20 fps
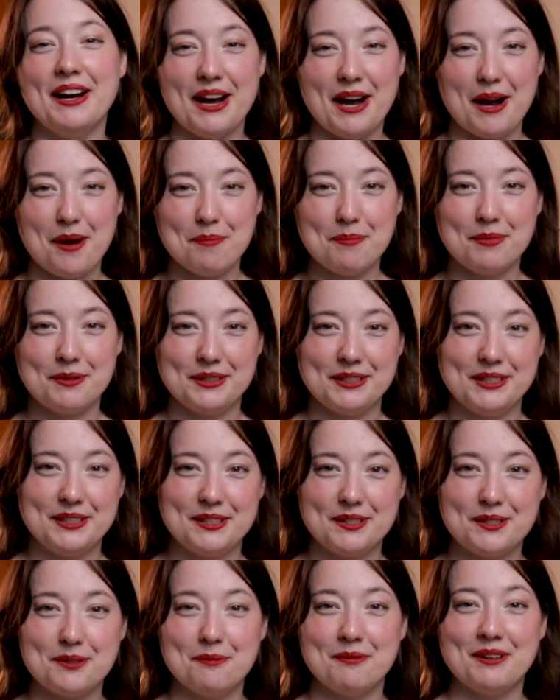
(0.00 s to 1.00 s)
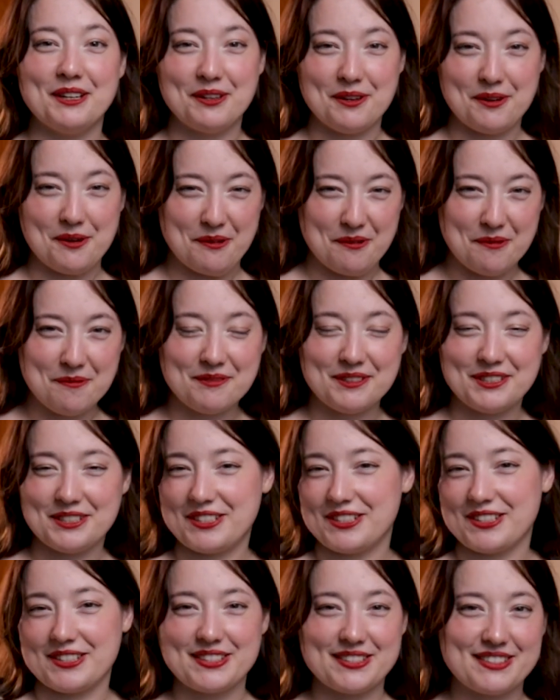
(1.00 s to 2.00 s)
up into my home
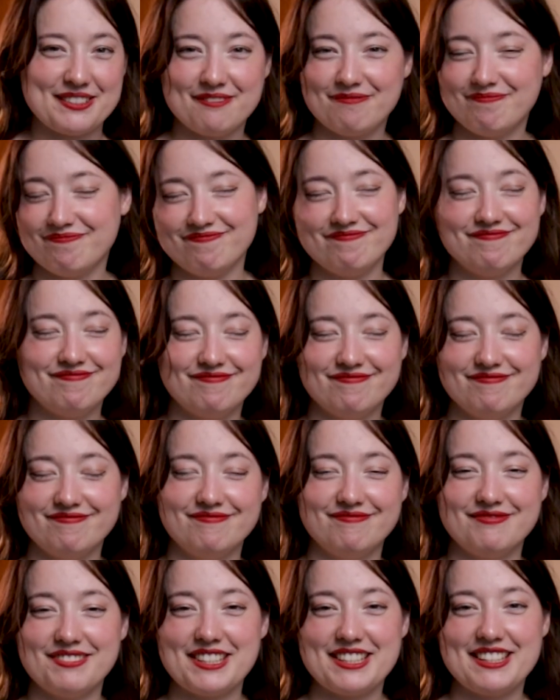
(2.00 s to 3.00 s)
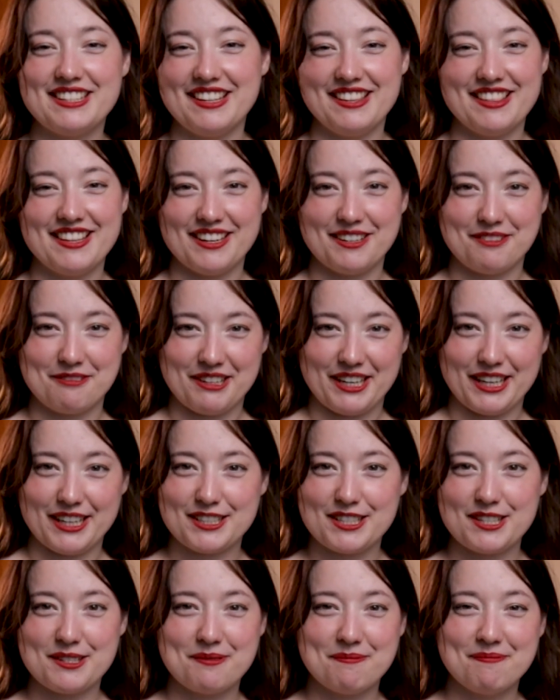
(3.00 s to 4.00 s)
and just see their
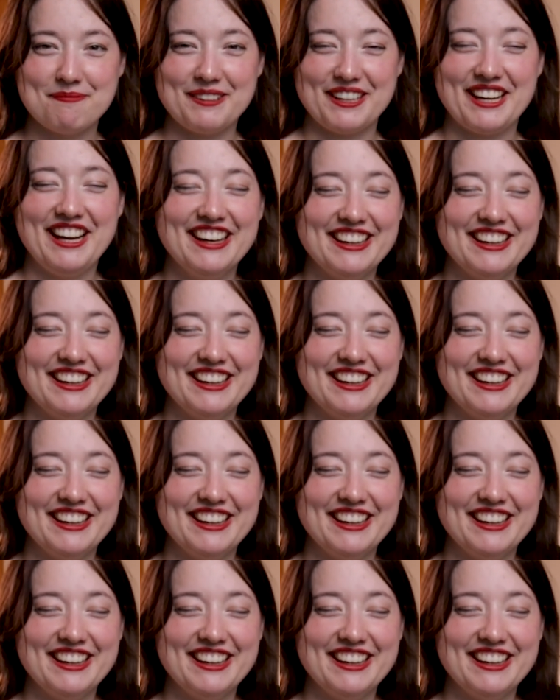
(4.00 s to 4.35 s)
reaction